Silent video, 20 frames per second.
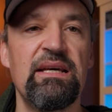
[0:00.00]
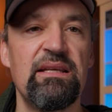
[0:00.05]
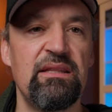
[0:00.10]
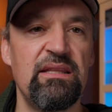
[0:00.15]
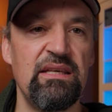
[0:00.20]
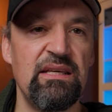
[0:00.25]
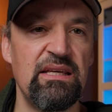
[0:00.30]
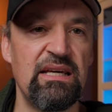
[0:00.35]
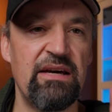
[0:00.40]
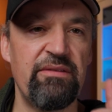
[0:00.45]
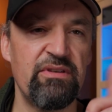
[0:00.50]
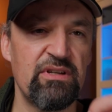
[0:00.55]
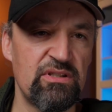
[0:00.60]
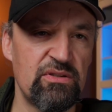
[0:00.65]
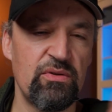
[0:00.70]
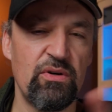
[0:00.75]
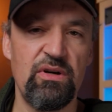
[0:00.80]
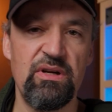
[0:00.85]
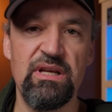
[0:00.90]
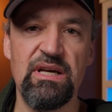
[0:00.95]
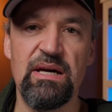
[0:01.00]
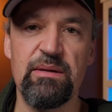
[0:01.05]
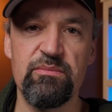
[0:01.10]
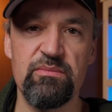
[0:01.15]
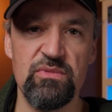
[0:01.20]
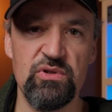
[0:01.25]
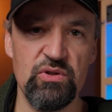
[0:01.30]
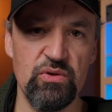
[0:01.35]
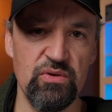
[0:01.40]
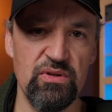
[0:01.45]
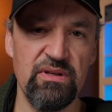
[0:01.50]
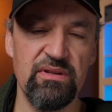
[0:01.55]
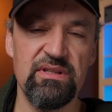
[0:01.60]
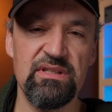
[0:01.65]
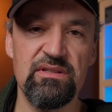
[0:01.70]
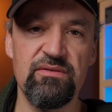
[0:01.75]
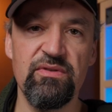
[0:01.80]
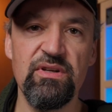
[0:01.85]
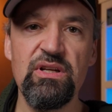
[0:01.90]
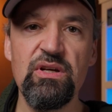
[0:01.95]
The FX30 I'm shooting
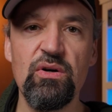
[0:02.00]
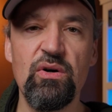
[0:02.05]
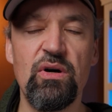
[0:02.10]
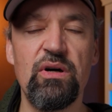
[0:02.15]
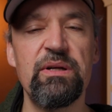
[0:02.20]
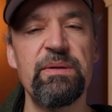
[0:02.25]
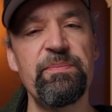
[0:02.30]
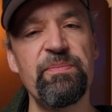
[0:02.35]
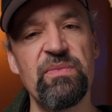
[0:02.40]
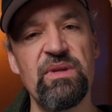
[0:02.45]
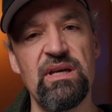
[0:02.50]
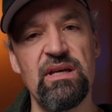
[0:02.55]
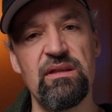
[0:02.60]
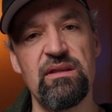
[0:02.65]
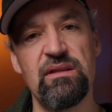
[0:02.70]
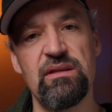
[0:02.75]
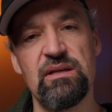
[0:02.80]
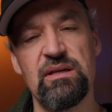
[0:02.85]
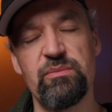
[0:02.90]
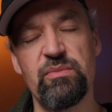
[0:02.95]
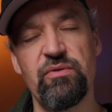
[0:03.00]
this video on,